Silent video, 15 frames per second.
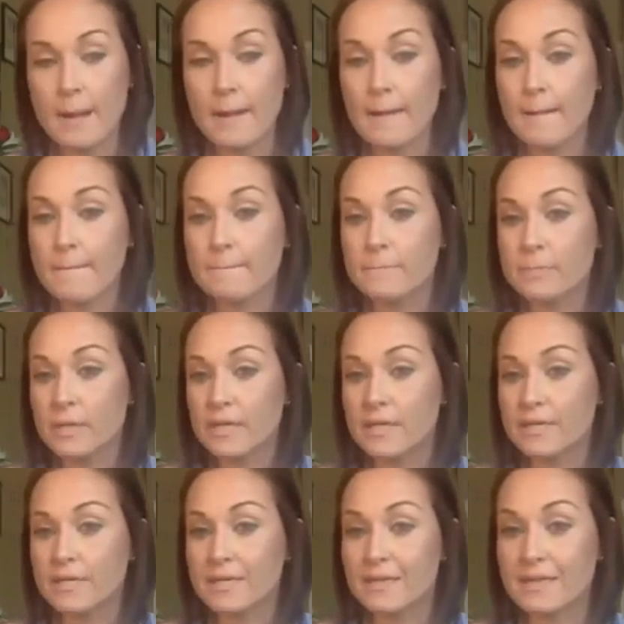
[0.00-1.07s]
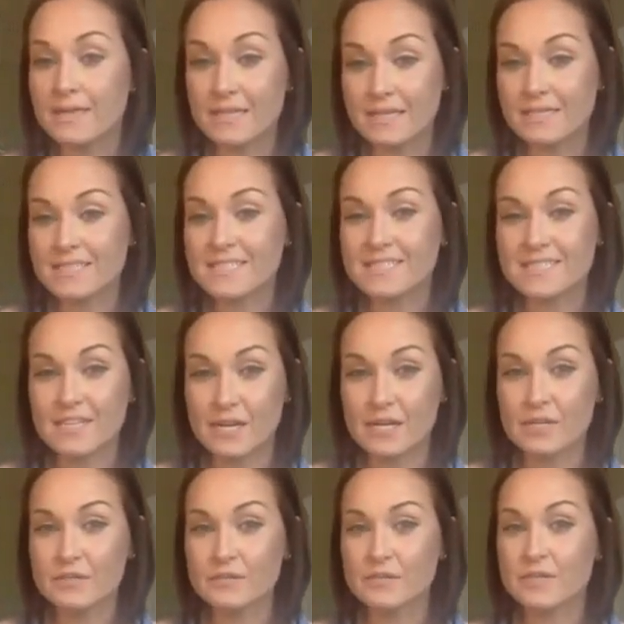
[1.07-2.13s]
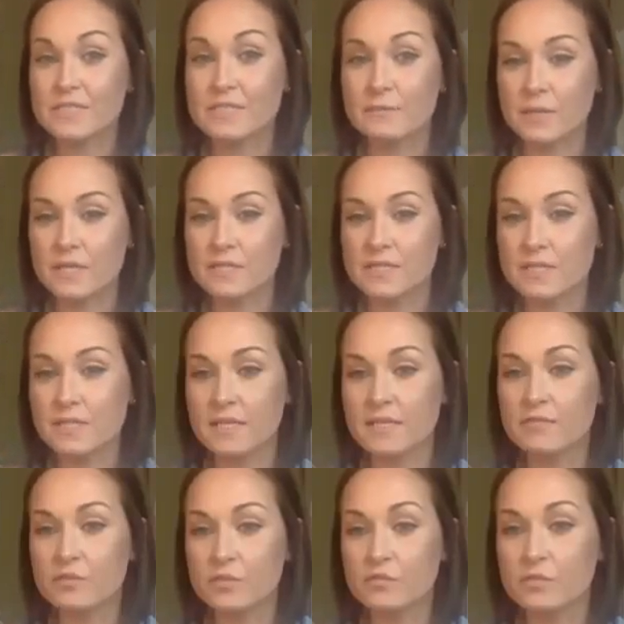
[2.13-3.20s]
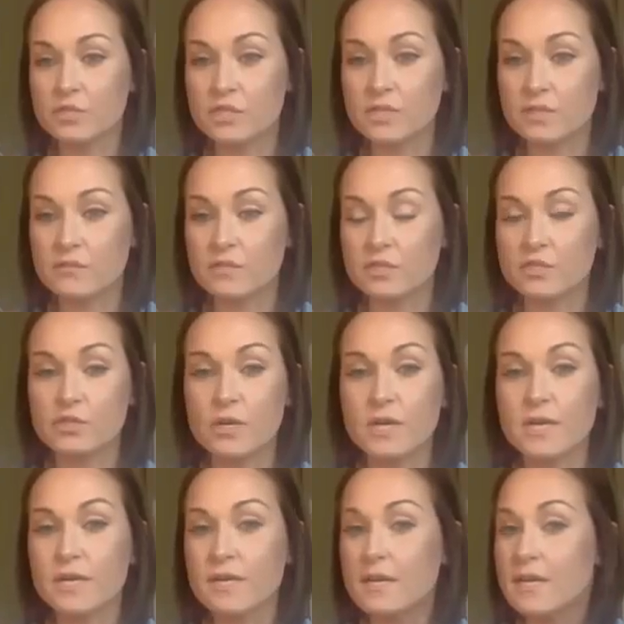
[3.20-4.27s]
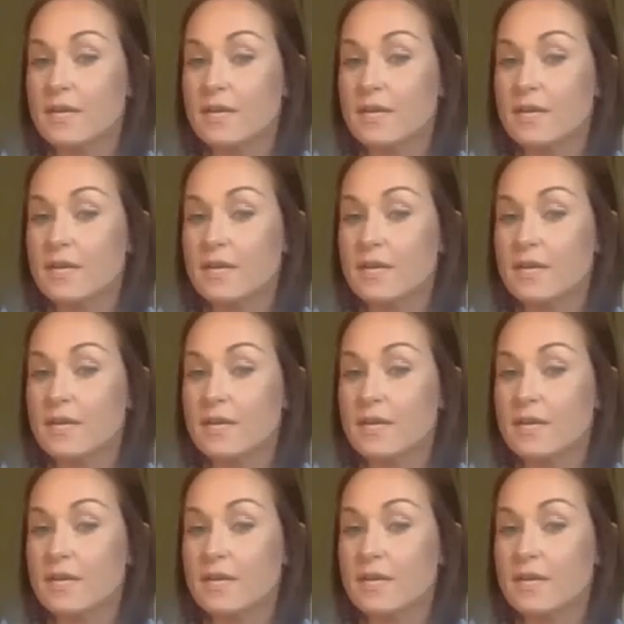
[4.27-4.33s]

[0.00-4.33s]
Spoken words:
But this stuff is amazing if you would just give it a try.